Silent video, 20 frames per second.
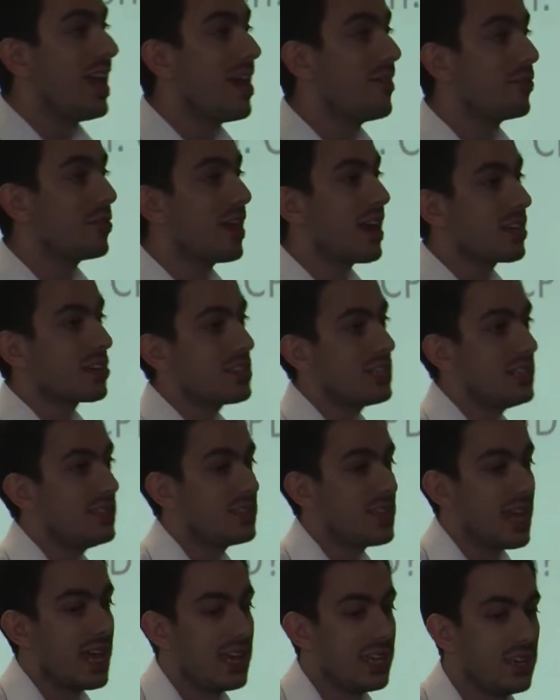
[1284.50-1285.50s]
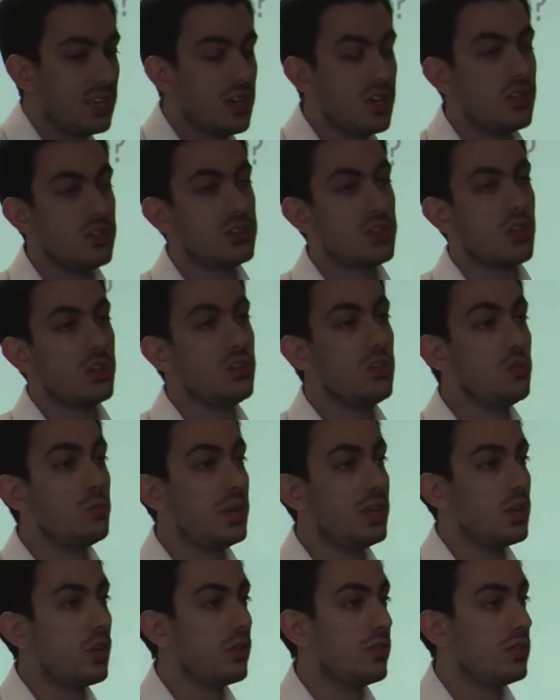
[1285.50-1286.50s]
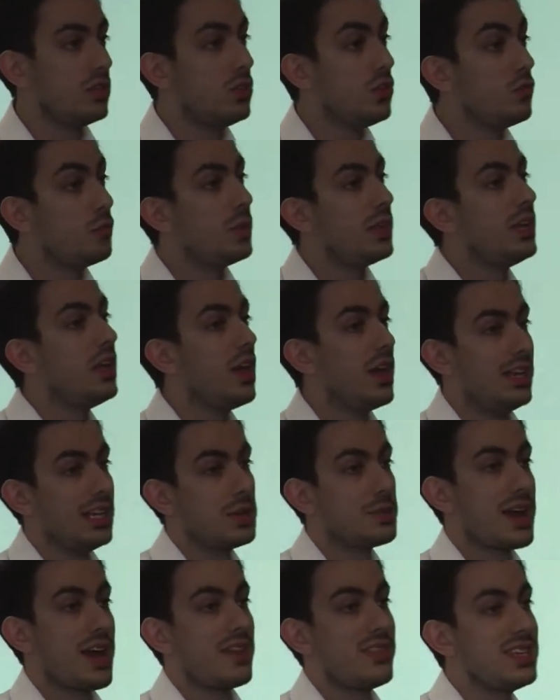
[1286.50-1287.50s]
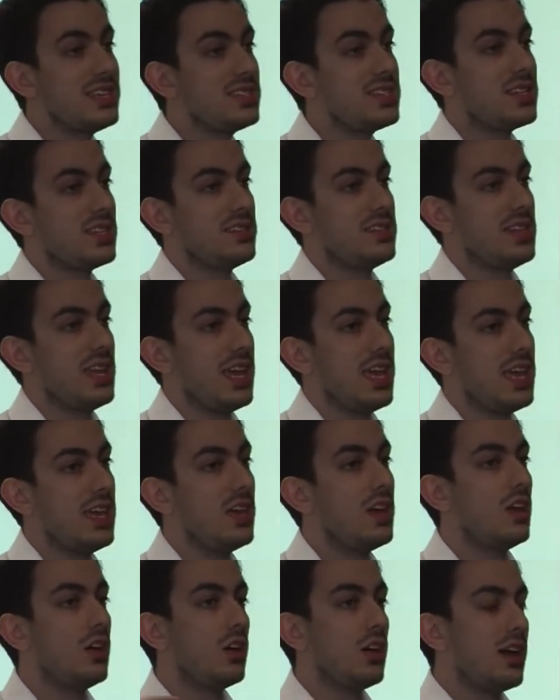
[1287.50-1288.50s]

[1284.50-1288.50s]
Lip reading: ever actually say, so you've been learning about this year,